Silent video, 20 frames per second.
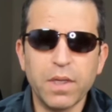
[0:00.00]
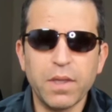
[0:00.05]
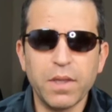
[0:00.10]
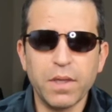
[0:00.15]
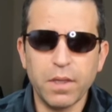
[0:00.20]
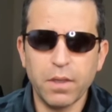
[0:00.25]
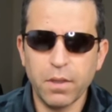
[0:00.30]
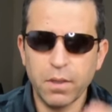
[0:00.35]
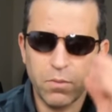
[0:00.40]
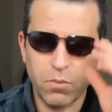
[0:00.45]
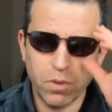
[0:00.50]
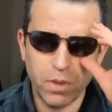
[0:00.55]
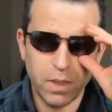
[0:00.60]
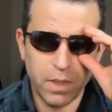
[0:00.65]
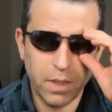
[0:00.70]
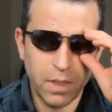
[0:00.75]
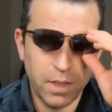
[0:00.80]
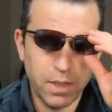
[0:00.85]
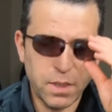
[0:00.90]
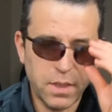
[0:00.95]
I think you'd
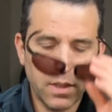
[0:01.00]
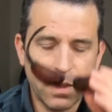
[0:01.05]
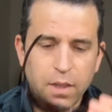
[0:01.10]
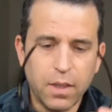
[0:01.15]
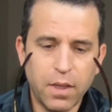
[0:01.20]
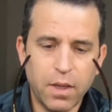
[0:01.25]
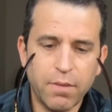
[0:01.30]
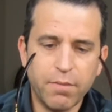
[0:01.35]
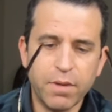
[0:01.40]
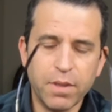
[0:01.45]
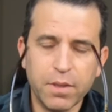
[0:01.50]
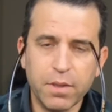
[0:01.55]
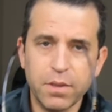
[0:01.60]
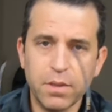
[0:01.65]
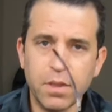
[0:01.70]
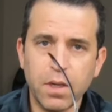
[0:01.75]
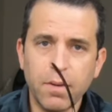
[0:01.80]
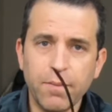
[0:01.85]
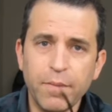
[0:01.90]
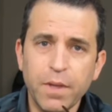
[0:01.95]
really love it.
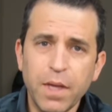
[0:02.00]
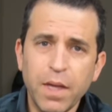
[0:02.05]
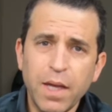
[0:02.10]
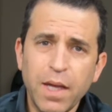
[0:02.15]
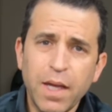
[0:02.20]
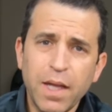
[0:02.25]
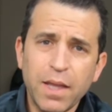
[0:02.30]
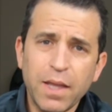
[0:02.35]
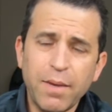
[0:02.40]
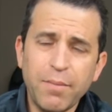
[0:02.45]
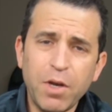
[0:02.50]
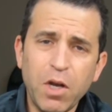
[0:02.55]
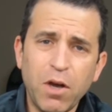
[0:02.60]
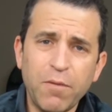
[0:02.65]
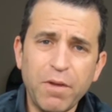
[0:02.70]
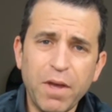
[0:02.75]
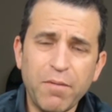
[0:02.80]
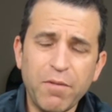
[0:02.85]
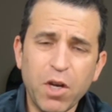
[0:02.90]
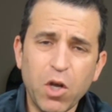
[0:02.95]
So let me know
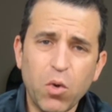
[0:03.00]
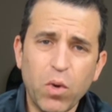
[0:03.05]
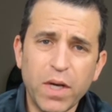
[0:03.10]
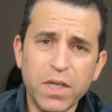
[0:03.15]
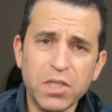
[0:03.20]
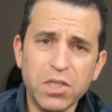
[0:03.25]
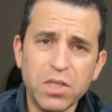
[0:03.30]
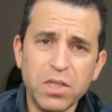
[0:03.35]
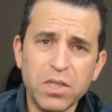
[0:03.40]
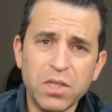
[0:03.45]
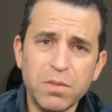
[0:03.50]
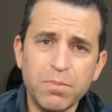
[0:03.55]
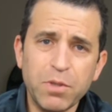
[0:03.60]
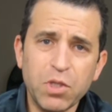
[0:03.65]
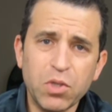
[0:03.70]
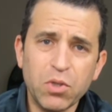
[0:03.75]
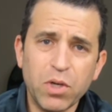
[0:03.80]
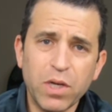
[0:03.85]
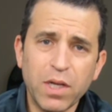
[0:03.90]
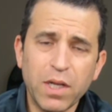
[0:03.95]
if you have any questions. Be
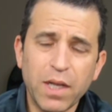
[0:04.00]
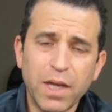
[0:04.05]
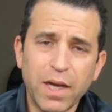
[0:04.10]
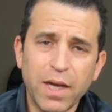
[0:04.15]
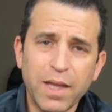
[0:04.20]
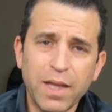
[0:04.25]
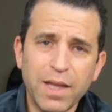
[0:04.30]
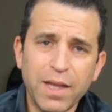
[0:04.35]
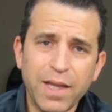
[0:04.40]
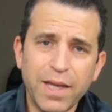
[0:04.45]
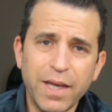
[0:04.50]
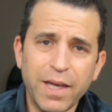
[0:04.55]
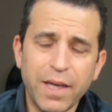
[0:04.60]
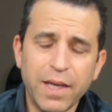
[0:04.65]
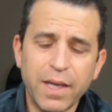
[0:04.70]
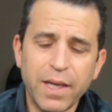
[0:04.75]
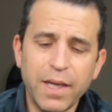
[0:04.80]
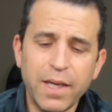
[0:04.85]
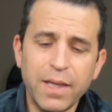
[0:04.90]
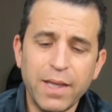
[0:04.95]
sure to click on the
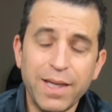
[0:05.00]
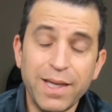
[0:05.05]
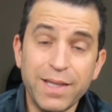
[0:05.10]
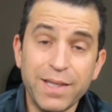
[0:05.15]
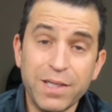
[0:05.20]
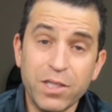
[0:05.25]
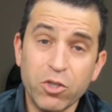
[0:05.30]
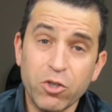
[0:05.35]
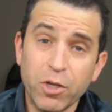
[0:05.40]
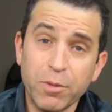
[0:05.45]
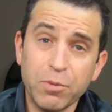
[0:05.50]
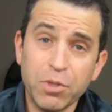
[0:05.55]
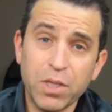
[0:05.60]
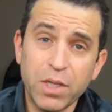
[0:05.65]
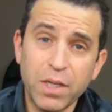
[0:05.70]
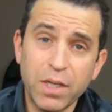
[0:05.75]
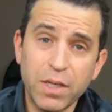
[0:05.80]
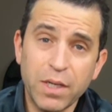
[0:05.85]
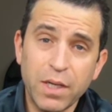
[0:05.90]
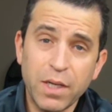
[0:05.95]
link in the
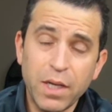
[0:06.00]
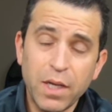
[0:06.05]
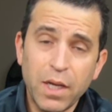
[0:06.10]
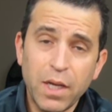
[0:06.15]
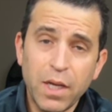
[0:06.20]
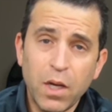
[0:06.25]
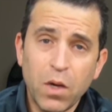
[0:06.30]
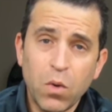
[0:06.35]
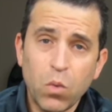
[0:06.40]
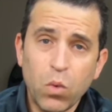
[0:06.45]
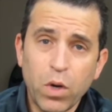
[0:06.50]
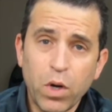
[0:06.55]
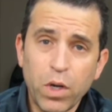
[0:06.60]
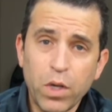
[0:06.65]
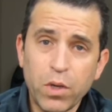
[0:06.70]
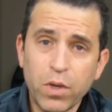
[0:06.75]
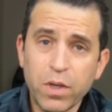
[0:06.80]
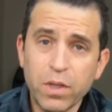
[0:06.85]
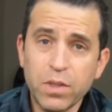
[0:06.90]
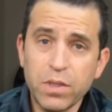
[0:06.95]
description where
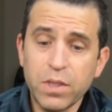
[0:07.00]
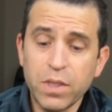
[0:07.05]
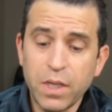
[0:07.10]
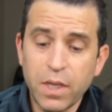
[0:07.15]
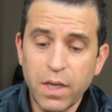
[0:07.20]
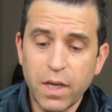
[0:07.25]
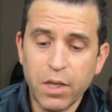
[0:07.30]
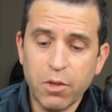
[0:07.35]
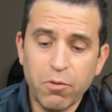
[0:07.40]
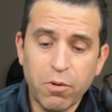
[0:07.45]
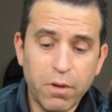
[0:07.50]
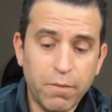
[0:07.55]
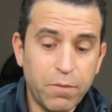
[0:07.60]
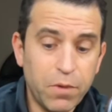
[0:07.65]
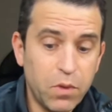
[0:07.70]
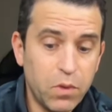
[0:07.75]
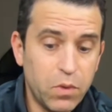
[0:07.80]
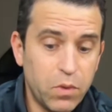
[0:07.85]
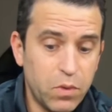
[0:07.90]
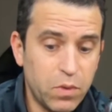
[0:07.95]
you could see other
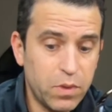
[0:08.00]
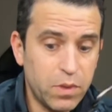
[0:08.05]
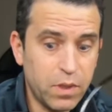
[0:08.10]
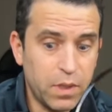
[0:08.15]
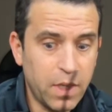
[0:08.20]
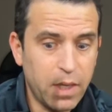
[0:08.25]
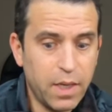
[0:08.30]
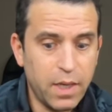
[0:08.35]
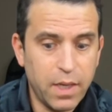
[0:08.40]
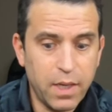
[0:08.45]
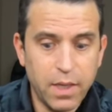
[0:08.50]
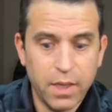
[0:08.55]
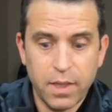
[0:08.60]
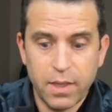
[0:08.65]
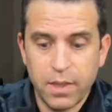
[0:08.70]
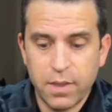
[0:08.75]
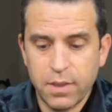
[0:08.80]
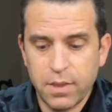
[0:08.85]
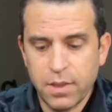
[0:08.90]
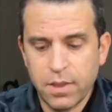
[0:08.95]
reviews
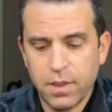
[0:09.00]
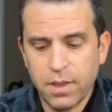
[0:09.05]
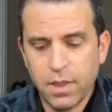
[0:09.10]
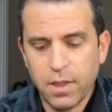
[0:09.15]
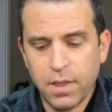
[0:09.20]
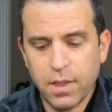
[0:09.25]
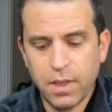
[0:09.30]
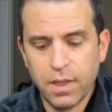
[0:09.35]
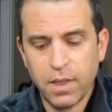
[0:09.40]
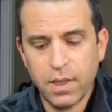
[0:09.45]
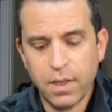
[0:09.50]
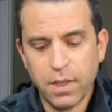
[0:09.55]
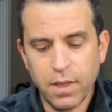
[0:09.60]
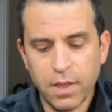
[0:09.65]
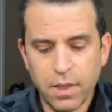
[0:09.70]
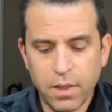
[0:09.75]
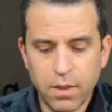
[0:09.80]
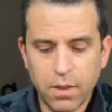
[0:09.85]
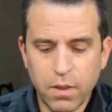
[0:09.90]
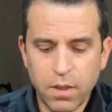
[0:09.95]
and
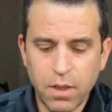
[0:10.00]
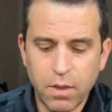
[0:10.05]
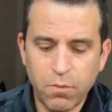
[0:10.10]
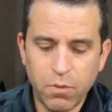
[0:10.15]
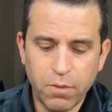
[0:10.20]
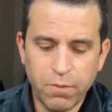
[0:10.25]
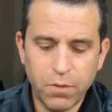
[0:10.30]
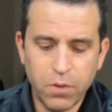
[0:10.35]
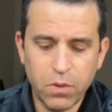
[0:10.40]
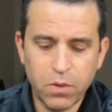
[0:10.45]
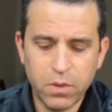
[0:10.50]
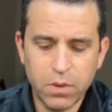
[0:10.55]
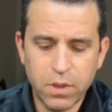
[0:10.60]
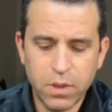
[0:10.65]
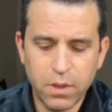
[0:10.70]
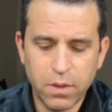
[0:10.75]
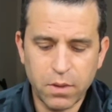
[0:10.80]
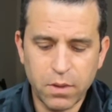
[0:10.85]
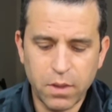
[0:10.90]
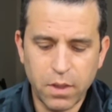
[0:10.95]
the reviews
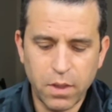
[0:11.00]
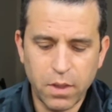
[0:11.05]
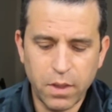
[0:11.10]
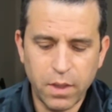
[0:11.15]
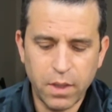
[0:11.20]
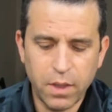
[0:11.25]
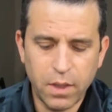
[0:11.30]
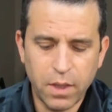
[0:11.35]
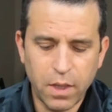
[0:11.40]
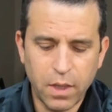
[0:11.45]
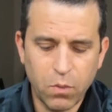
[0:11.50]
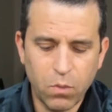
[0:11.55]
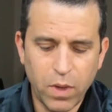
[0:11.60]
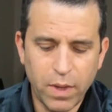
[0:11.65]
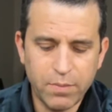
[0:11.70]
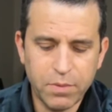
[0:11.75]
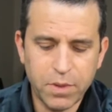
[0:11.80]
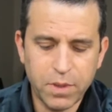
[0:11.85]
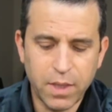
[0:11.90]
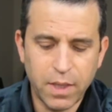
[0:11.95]
here on the
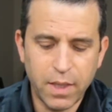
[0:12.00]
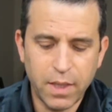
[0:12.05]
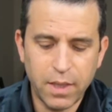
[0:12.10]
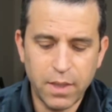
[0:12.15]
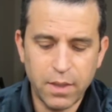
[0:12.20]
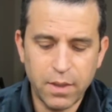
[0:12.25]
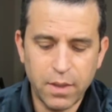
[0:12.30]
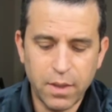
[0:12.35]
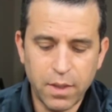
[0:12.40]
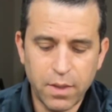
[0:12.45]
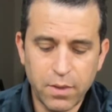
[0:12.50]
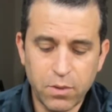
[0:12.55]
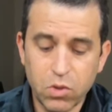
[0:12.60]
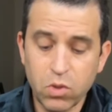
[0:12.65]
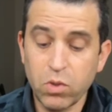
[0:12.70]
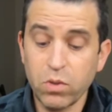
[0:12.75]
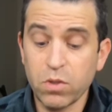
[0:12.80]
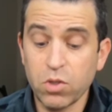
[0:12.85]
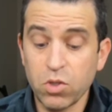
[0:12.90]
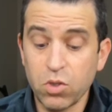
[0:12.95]
website. There's
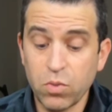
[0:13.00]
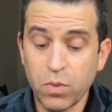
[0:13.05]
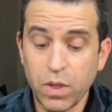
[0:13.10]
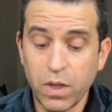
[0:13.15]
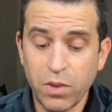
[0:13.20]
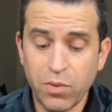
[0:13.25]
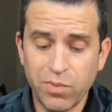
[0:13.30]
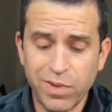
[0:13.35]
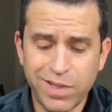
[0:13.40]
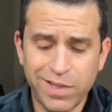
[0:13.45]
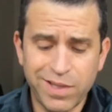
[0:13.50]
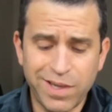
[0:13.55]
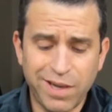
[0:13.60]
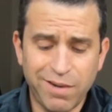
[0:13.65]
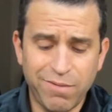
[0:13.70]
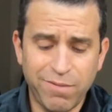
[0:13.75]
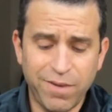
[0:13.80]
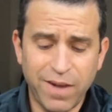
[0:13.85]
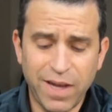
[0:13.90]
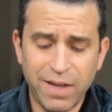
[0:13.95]
223. It's
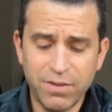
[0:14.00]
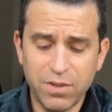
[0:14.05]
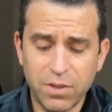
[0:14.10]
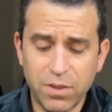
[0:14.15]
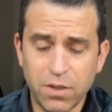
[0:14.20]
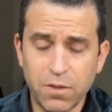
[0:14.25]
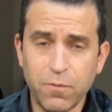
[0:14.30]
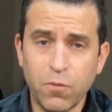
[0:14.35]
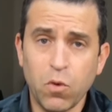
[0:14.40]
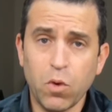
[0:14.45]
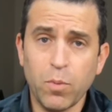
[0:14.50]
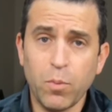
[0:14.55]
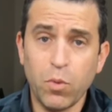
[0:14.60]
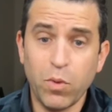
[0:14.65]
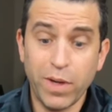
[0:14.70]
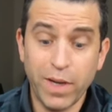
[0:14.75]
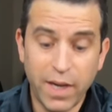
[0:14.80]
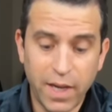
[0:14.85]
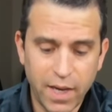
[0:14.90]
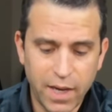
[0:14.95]
got 5 stars,
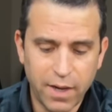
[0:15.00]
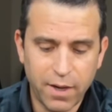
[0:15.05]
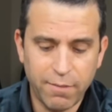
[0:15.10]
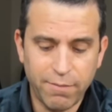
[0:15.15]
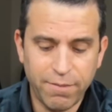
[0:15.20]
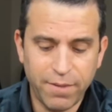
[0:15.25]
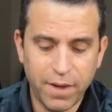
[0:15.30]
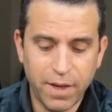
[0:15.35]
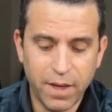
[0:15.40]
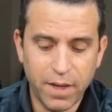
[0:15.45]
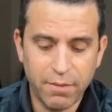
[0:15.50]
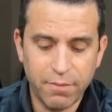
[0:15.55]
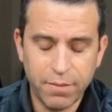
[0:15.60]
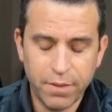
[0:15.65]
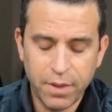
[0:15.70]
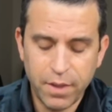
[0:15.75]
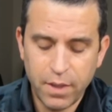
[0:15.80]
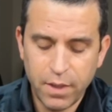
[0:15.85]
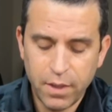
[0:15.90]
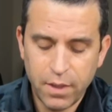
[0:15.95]
4.8 out of
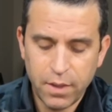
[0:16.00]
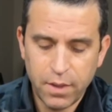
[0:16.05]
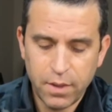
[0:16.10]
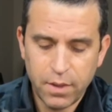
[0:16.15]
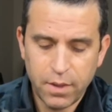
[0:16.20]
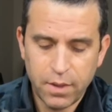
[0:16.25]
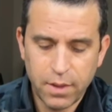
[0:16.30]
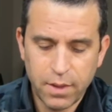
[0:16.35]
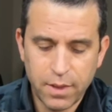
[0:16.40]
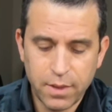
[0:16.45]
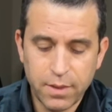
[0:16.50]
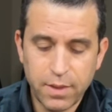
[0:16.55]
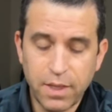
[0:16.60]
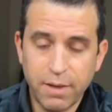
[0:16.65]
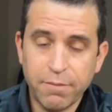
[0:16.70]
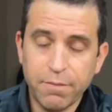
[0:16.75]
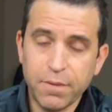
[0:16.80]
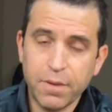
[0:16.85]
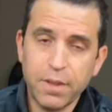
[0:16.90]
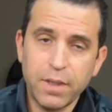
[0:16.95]
5.
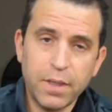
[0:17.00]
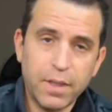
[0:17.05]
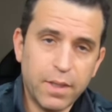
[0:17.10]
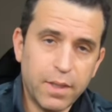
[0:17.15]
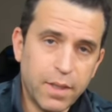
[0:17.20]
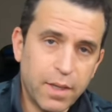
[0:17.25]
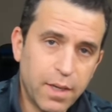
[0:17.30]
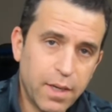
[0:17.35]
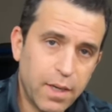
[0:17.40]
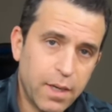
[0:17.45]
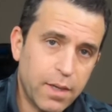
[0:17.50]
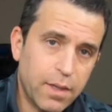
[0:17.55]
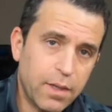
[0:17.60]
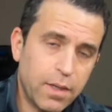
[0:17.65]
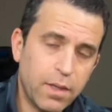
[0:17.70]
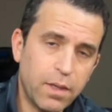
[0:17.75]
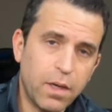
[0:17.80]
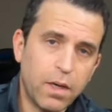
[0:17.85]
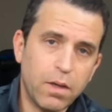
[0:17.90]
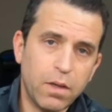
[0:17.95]
Definitely,
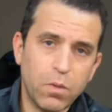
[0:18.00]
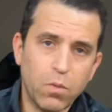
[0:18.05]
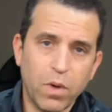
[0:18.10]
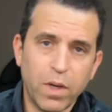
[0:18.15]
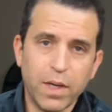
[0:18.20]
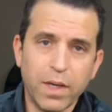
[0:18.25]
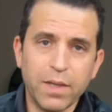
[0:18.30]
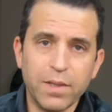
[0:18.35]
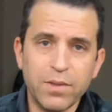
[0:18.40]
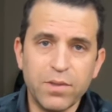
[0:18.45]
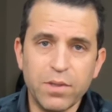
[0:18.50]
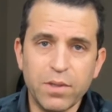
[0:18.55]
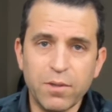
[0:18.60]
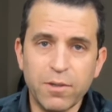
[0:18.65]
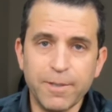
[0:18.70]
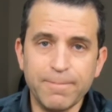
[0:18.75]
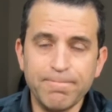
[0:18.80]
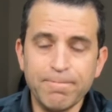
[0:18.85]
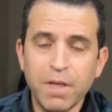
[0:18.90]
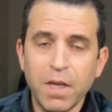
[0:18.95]
you know, you want to
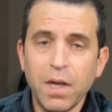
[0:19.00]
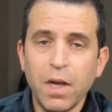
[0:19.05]
consider it.